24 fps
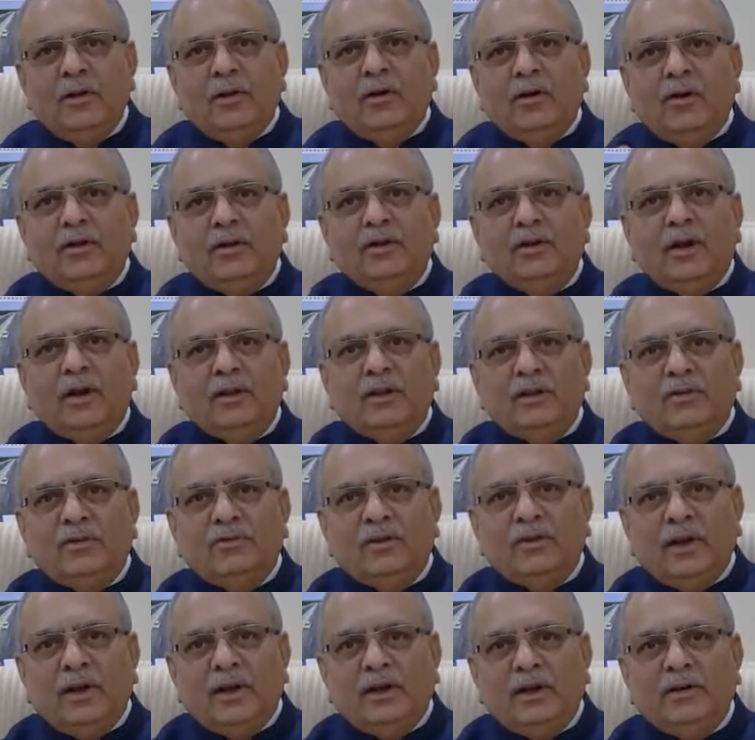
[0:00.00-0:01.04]
On the other
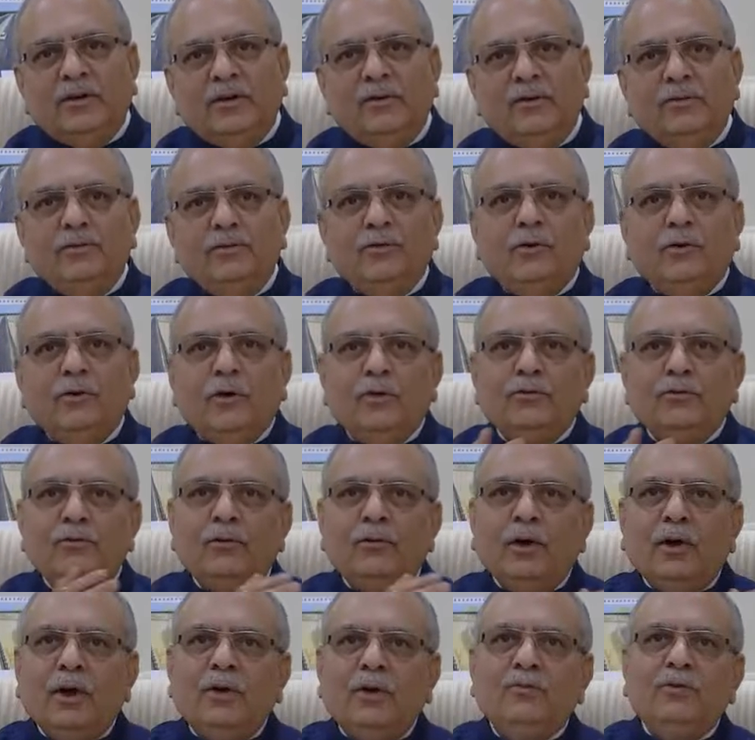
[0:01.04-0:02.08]
side, you also
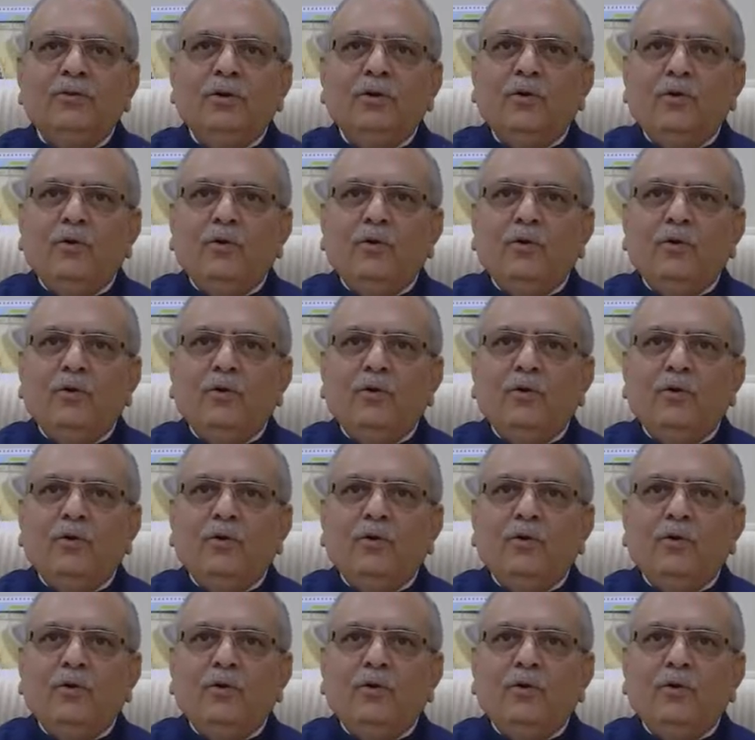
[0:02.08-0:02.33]
have the